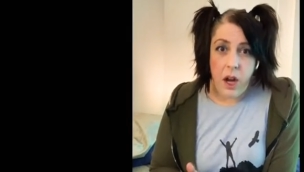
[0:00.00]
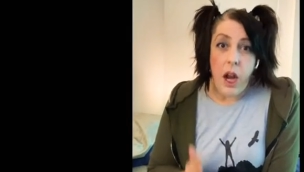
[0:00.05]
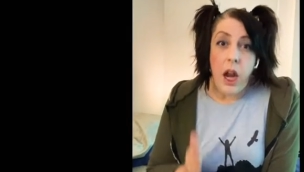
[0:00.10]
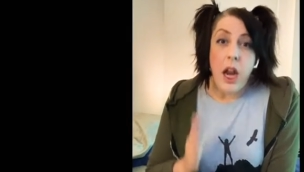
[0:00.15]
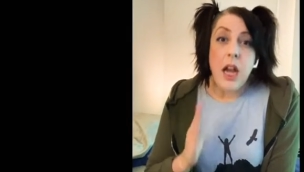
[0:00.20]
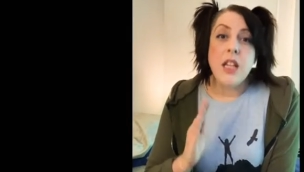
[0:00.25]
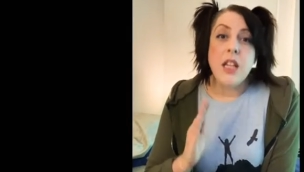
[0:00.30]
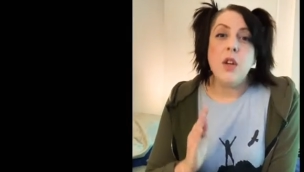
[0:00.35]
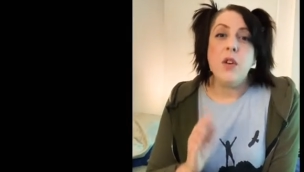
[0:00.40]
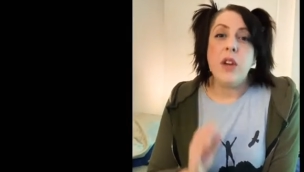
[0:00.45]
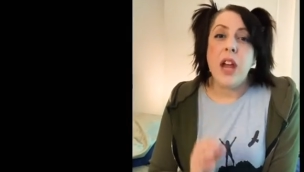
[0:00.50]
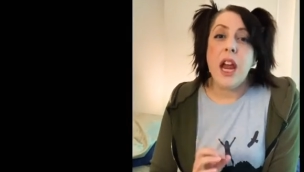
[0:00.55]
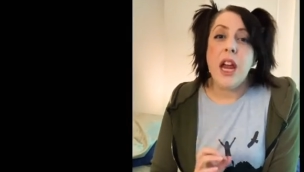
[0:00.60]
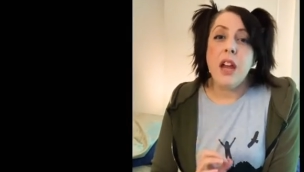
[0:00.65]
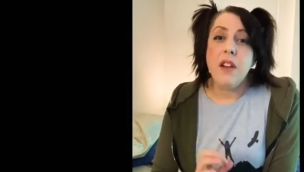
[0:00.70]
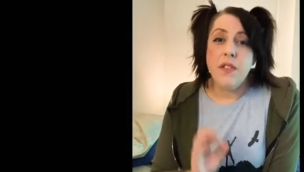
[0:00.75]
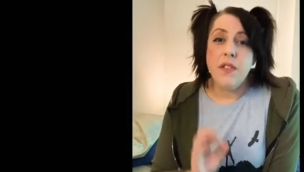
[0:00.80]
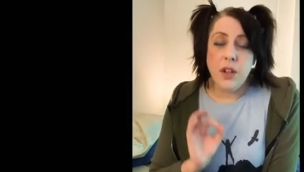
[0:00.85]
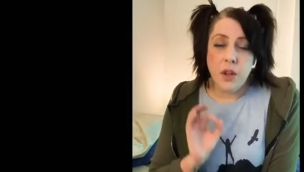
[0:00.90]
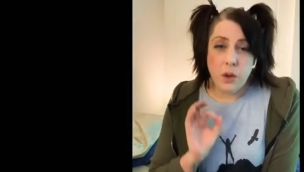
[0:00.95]
It's okay
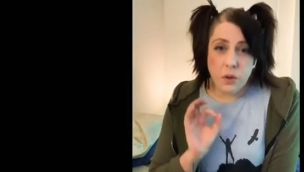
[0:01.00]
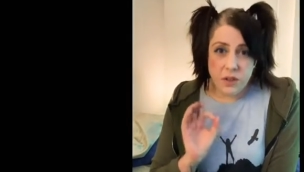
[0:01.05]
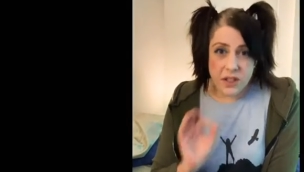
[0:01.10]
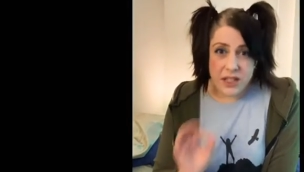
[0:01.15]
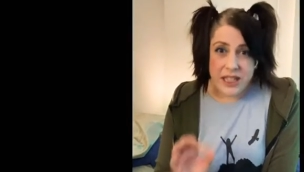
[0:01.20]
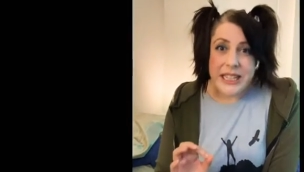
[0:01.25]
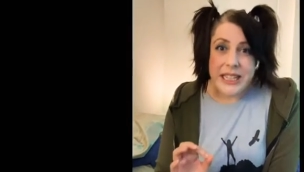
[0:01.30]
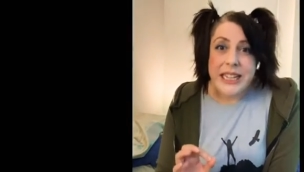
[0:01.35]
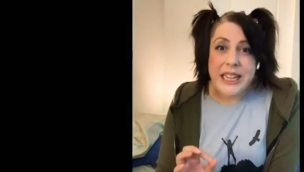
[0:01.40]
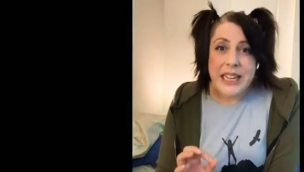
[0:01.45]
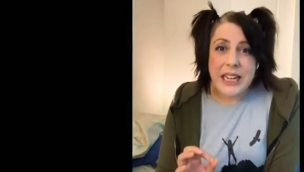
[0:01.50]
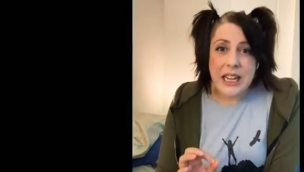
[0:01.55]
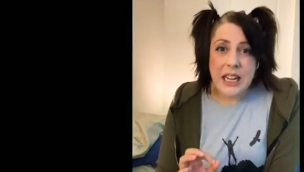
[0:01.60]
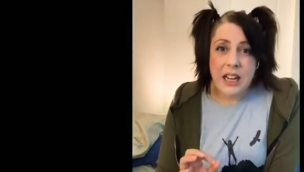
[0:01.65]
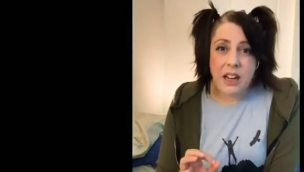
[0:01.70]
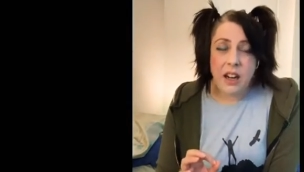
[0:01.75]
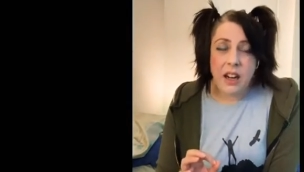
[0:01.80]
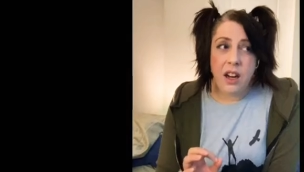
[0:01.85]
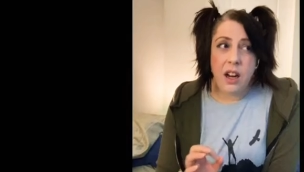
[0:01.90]
if you don't see